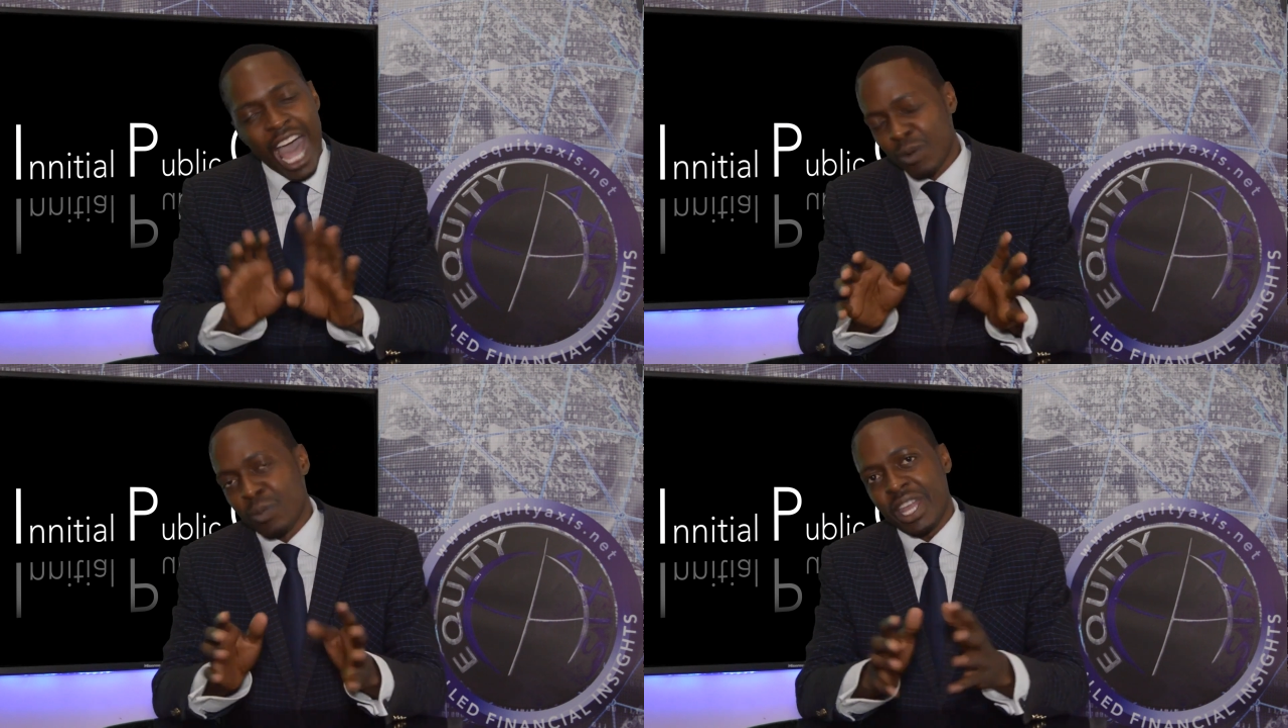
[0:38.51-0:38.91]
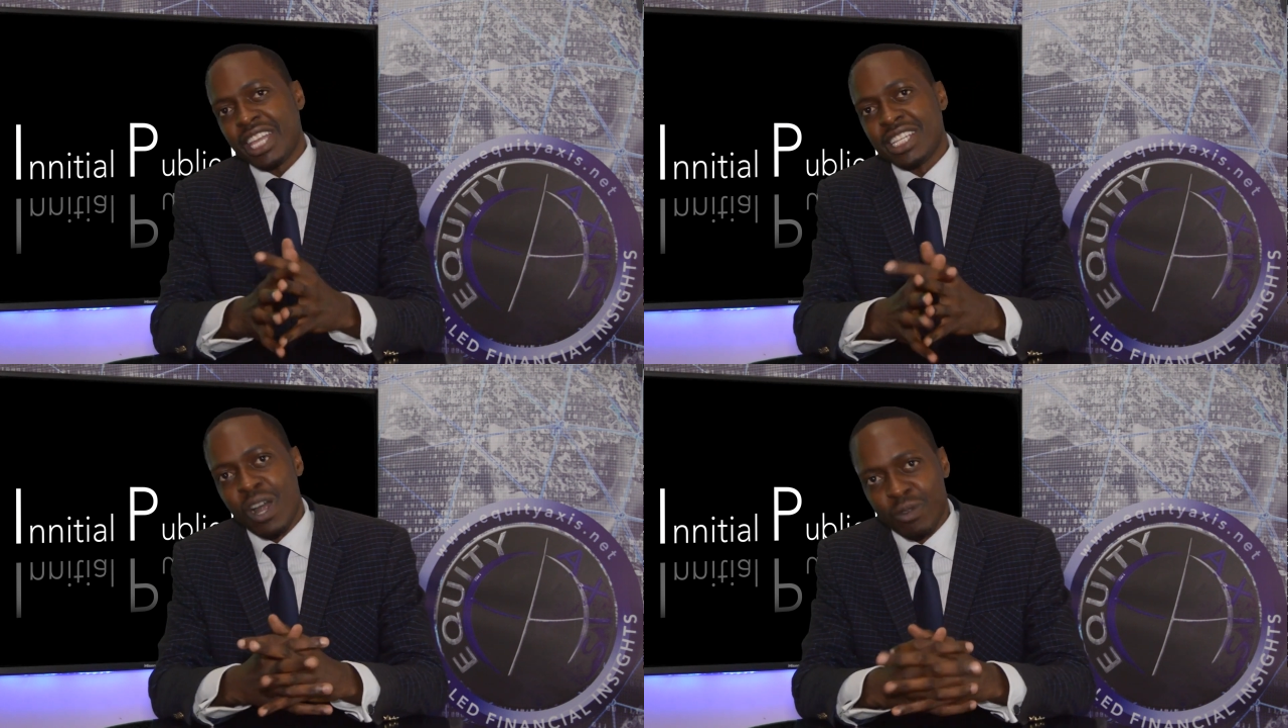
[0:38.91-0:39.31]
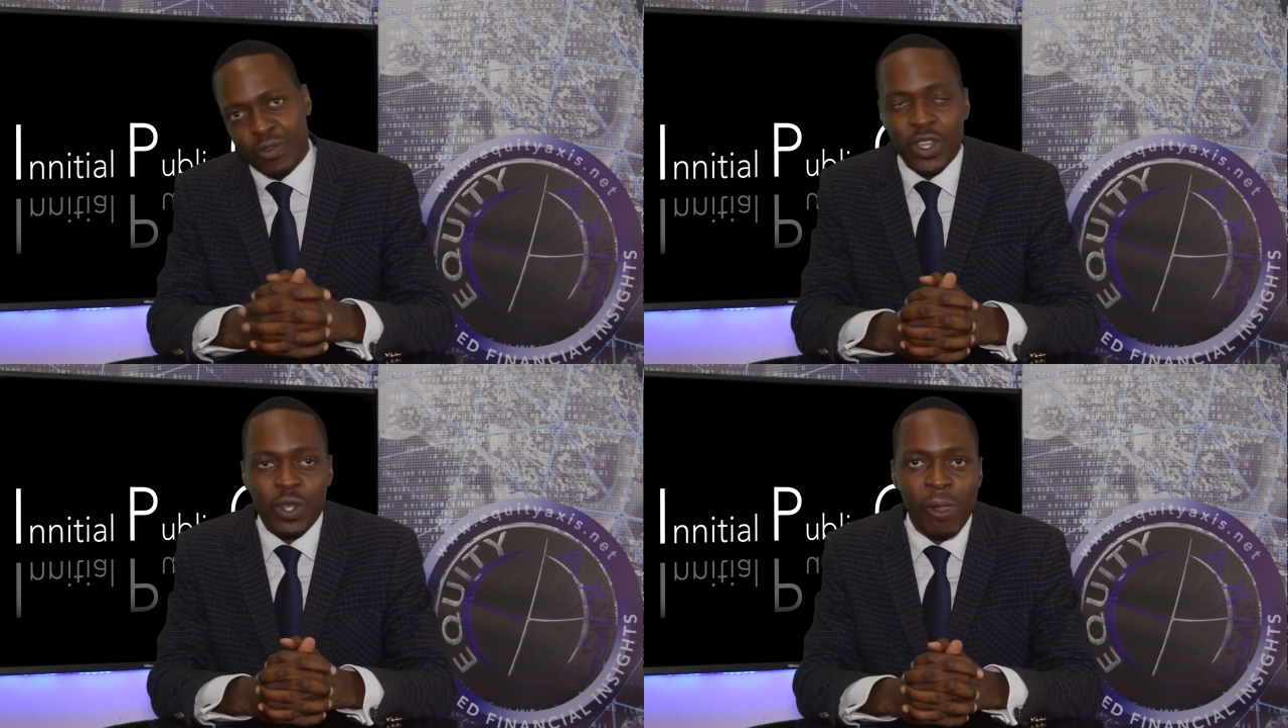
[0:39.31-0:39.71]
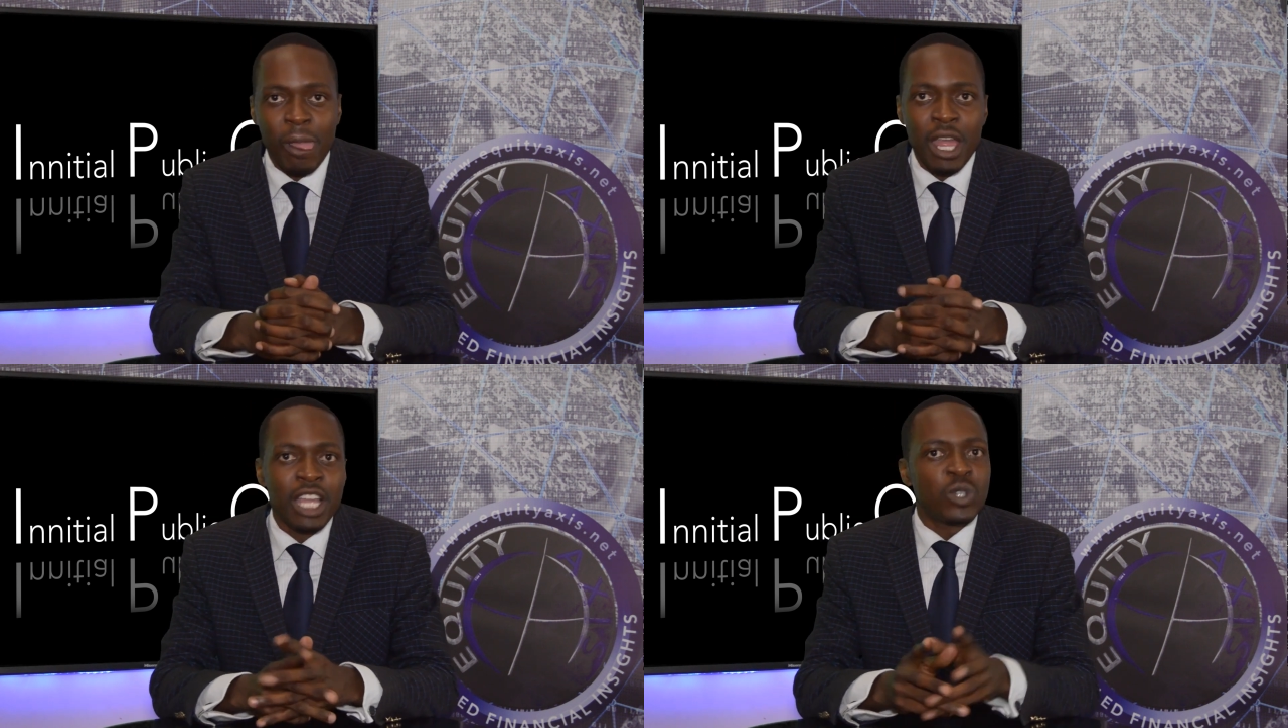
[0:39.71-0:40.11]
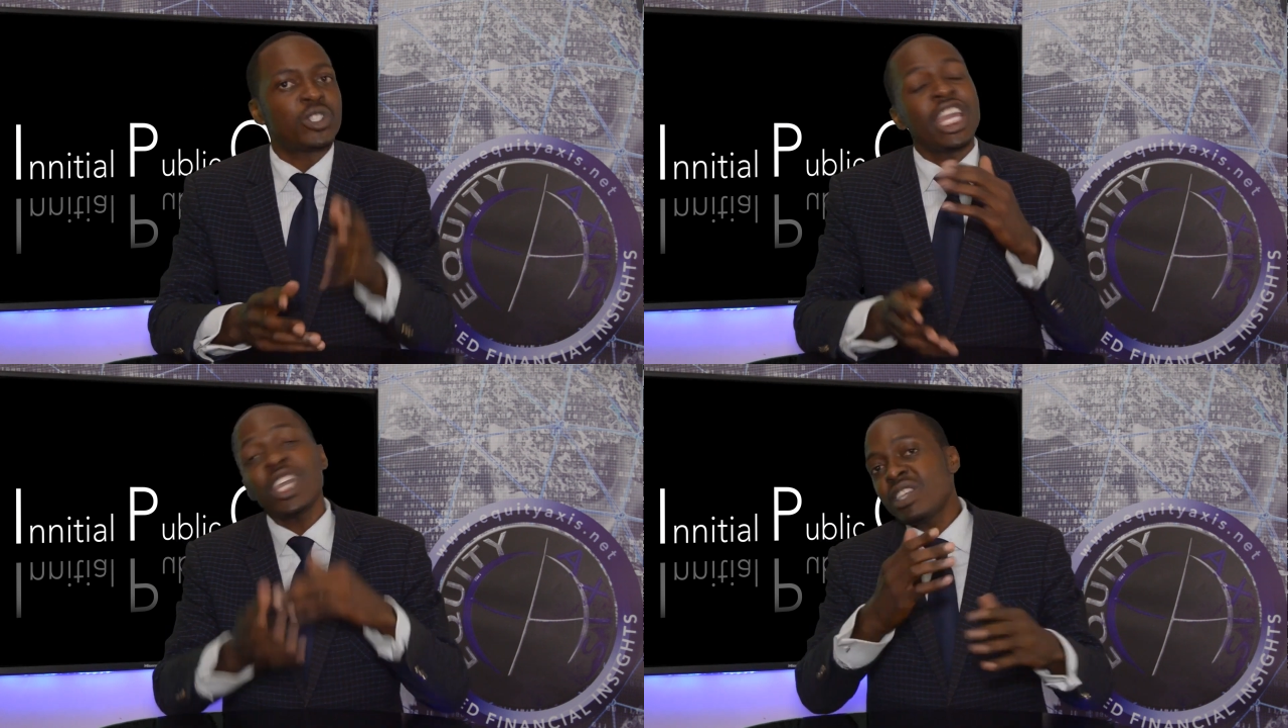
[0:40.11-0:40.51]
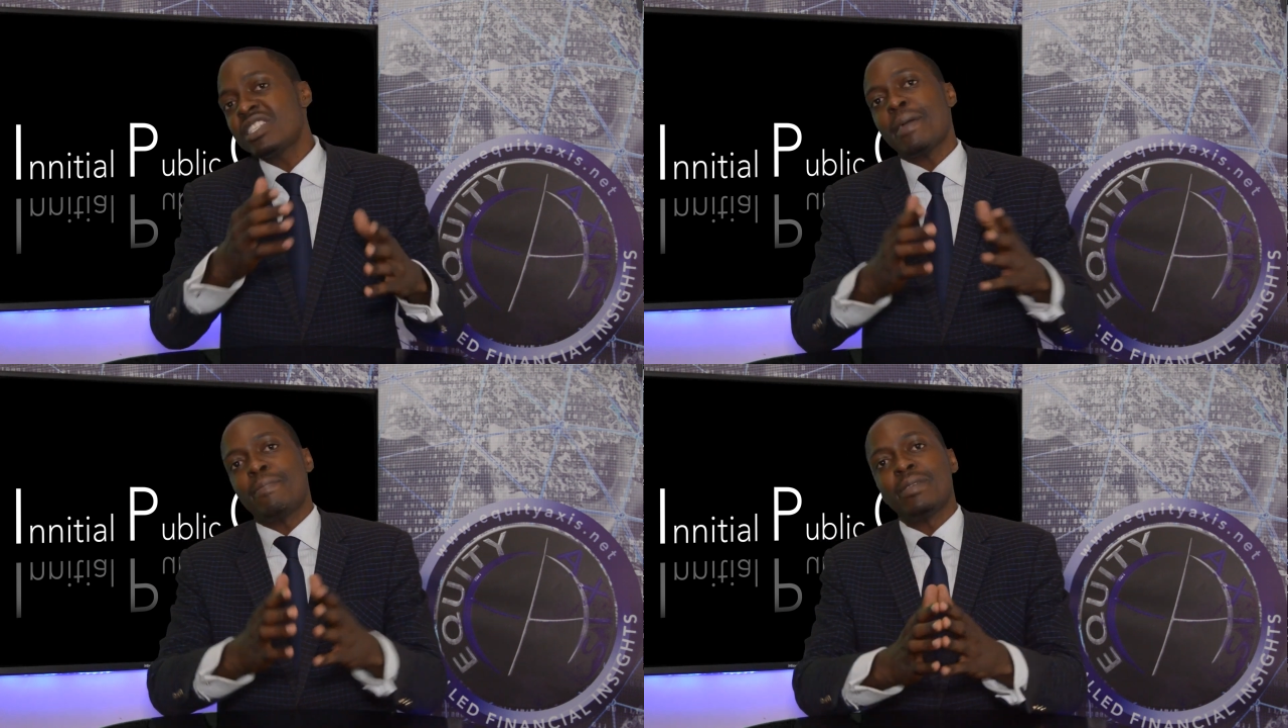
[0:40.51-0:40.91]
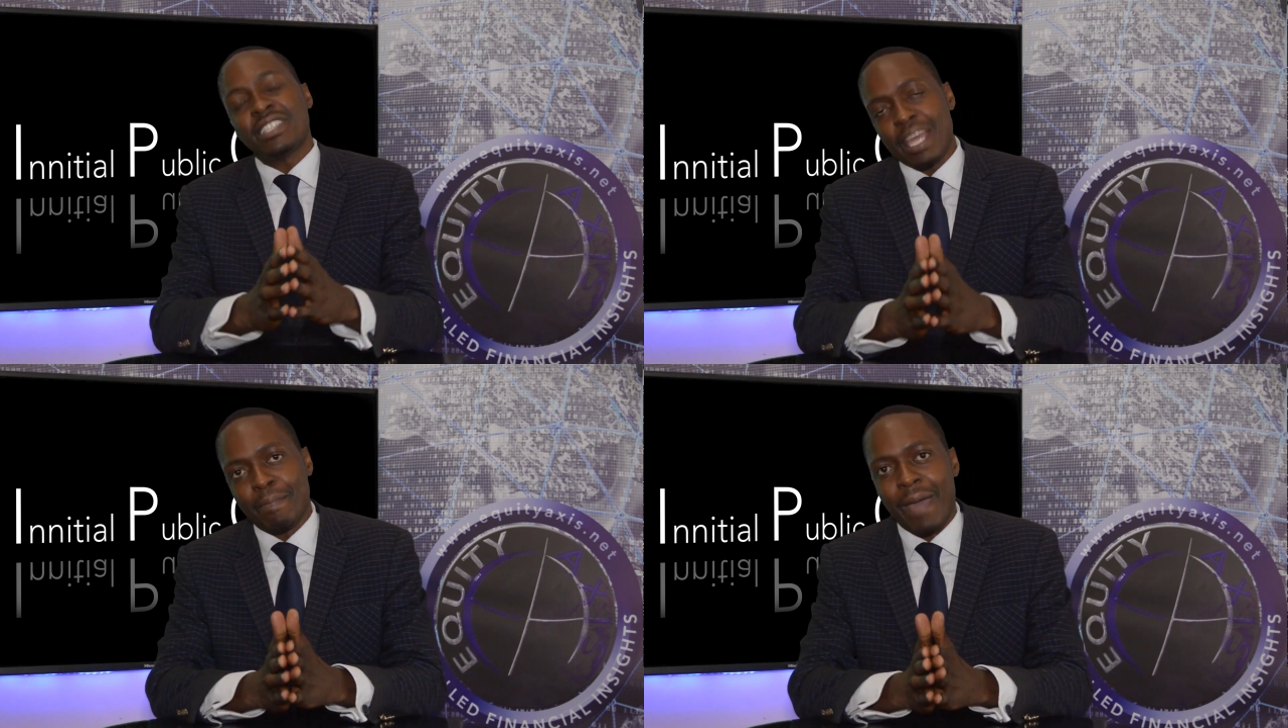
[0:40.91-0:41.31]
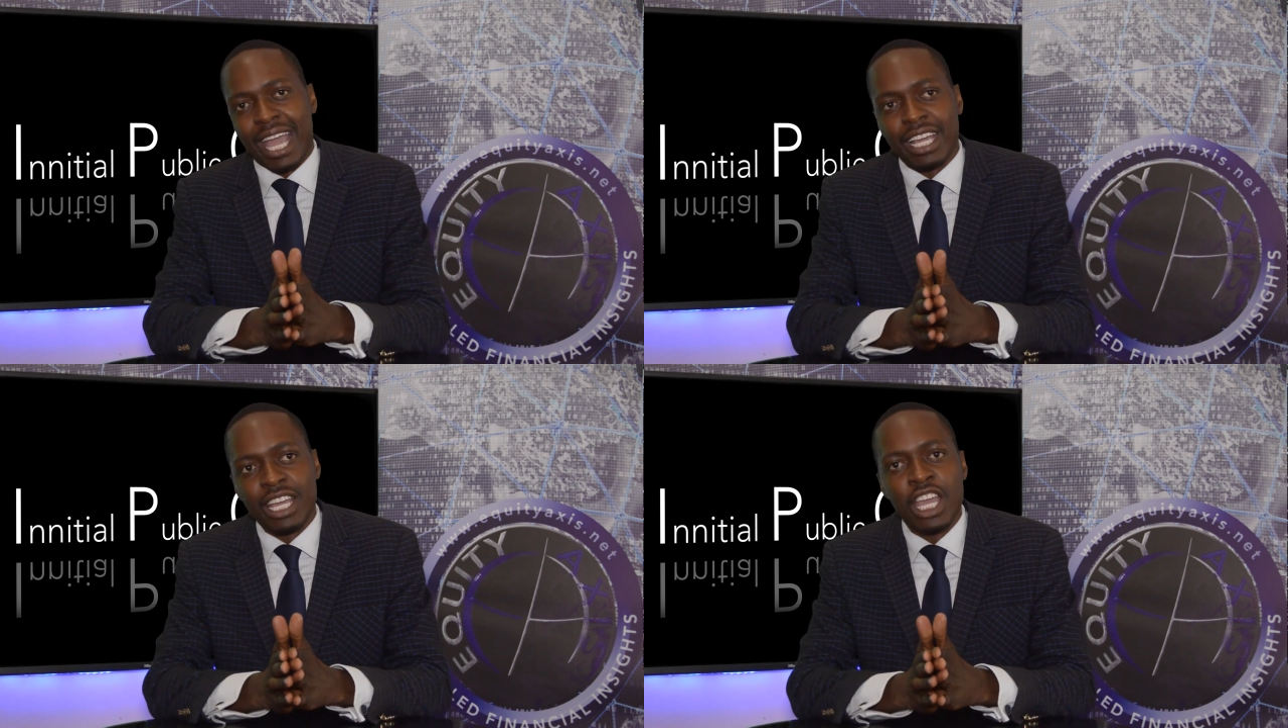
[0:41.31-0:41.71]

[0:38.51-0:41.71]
I'll break it down for you. To take you a step back,